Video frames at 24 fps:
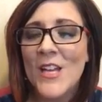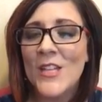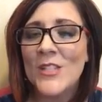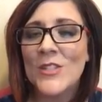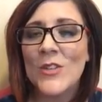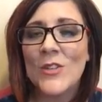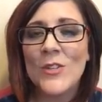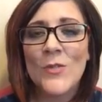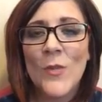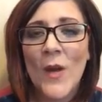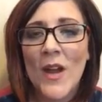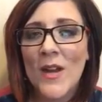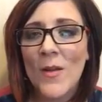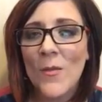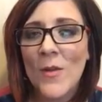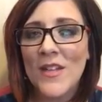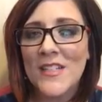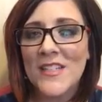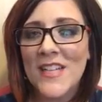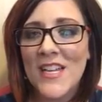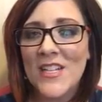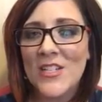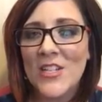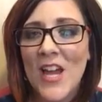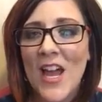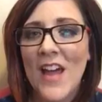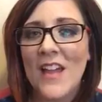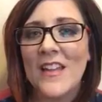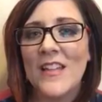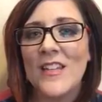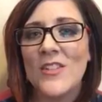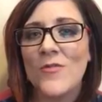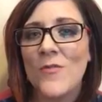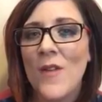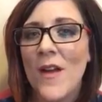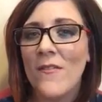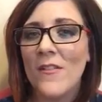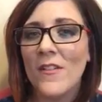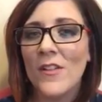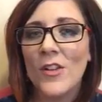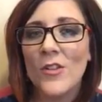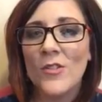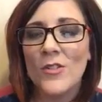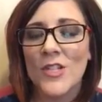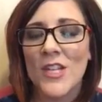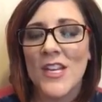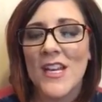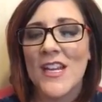So 21-day challenge
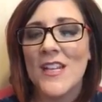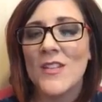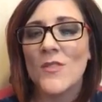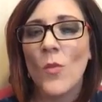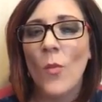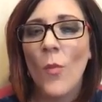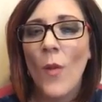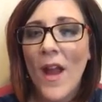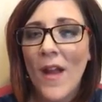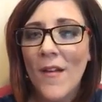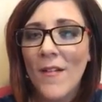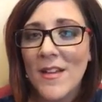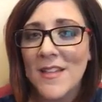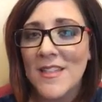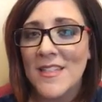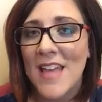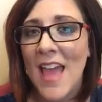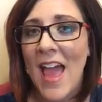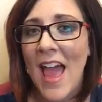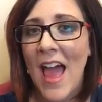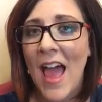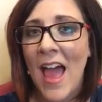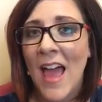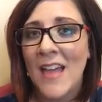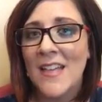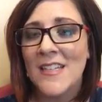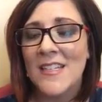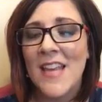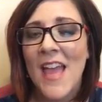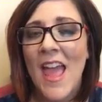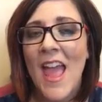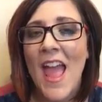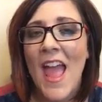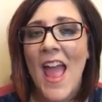revolution is where it's at.